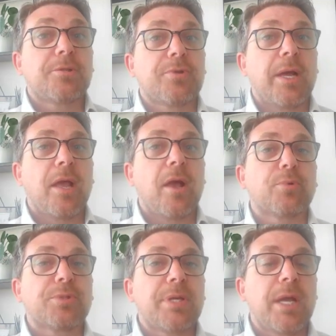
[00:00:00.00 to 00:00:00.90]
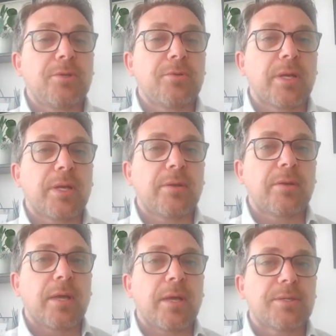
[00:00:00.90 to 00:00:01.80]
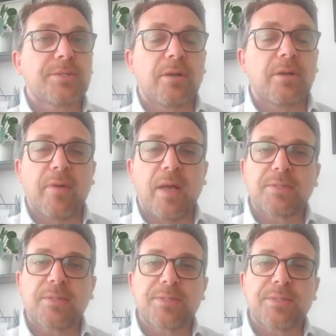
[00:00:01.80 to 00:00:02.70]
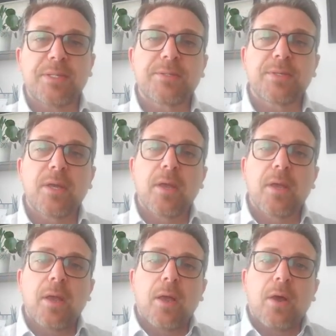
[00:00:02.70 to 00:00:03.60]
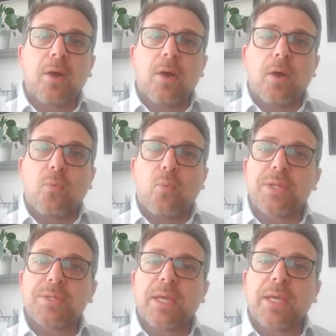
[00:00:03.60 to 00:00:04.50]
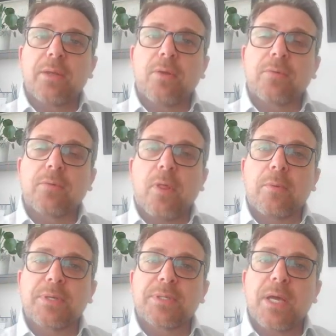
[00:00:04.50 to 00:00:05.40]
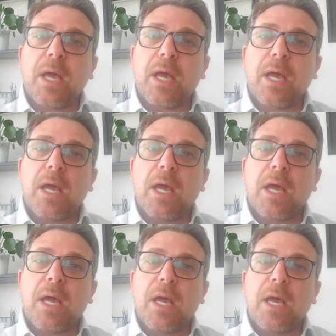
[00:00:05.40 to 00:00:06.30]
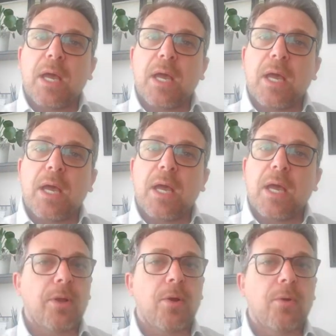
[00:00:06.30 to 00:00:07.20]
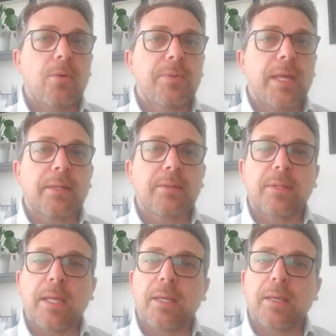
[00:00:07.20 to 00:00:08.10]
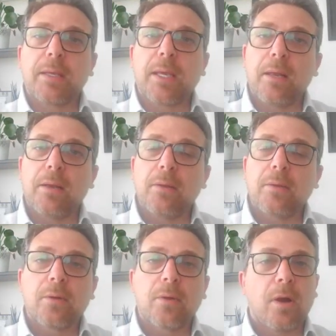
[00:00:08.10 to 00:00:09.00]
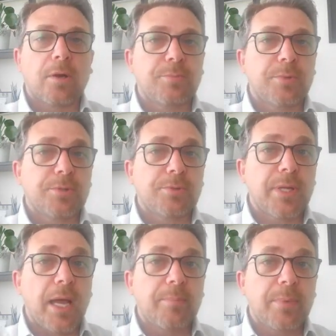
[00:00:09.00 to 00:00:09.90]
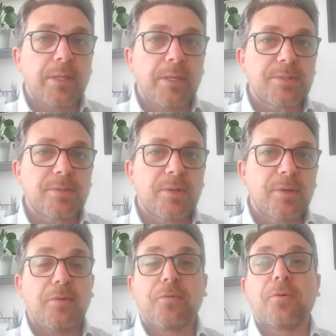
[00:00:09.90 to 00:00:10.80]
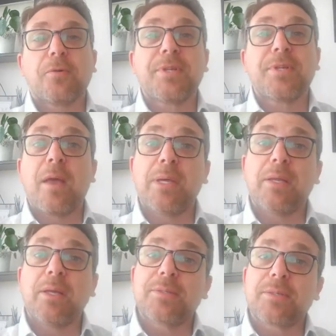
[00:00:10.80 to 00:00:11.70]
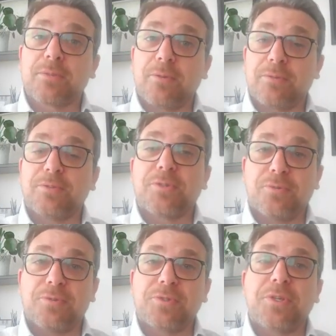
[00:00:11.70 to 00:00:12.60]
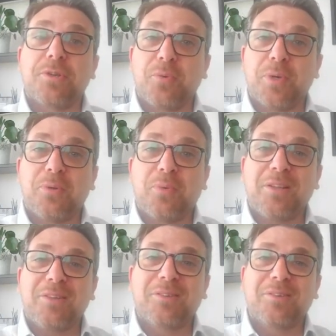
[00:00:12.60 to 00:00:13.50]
to try to help protect you against cardiovascular disease, when taken over a long period of time at a high dose, we know that they can contribute to diabetes. And of course, diabetes is closely associated with what?